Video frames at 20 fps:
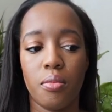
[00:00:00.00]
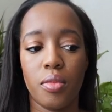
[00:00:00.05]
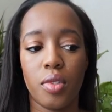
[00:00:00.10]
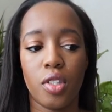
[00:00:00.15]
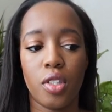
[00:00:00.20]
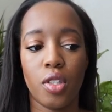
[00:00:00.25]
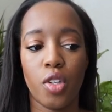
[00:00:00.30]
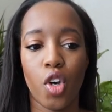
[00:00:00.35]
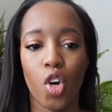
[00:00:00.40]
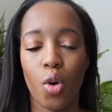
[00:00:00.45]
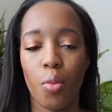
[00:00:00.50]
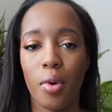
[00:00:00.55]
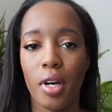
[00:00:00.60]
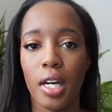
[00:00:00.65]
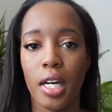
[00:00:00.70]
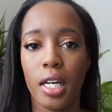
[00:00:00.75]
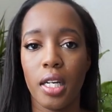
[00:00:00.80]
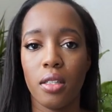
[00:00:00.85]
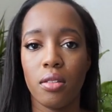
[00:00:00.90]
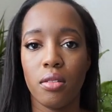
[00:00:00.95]

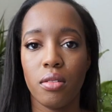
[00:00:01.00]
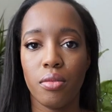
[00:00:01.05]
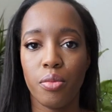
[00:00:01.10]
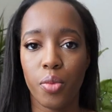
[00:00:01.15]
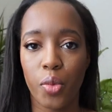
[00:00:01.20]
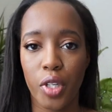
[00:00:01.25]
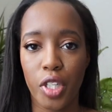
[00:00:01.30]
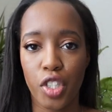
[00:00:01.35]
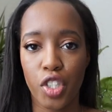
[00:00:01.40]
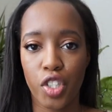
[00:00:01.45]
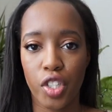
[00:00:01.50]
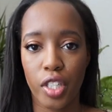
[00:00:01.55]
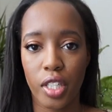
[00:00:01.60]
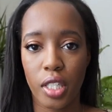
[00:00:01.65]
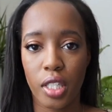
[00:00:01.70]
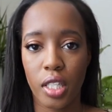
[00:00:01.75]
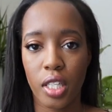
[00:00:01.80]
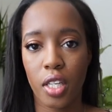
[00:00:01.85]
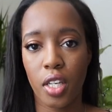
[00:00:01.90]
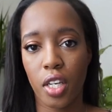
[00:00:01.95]
Sonoma
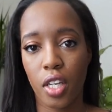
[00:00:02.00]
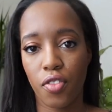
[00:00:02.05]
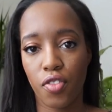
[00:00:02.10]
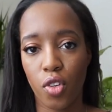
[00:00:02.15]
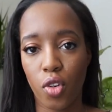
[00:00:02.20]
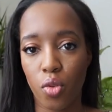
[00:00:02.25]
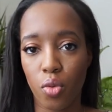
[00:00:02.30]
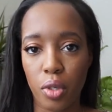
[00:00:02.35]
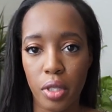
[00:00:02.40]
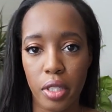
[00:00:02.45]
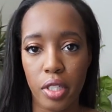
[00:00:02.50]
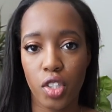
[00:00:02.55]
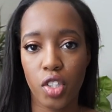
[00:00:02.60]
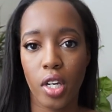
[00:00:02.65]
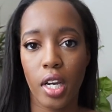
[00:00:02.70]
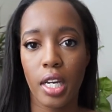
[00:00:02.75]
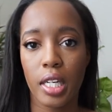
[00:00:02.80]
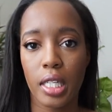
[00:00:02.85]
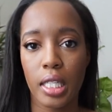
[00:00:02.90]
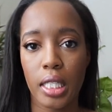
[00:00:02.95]
region if you're really
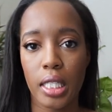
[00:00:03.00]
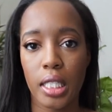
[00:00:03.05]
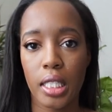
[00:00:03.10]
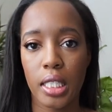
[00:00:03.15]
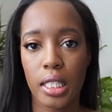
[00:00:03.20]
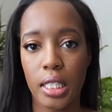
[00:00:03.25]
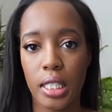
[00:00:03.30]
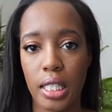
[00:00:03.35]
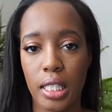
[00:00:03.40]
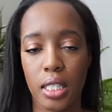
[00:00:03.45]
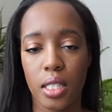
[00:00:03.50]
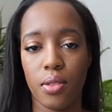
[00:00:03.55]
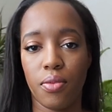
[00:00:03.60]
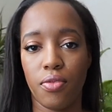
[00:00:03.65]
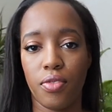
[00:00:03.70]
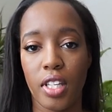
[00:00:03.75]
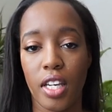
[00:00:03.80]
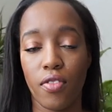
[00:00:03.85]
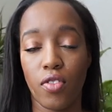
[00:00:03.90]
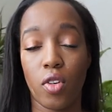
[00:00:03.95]
trying to get some
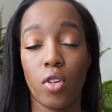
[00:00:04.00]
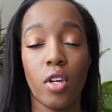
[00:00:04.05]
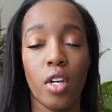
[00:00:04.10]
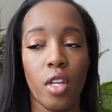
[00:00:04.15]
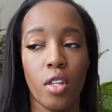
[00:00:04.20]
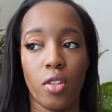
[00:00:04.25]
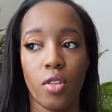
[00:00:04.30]
flavor.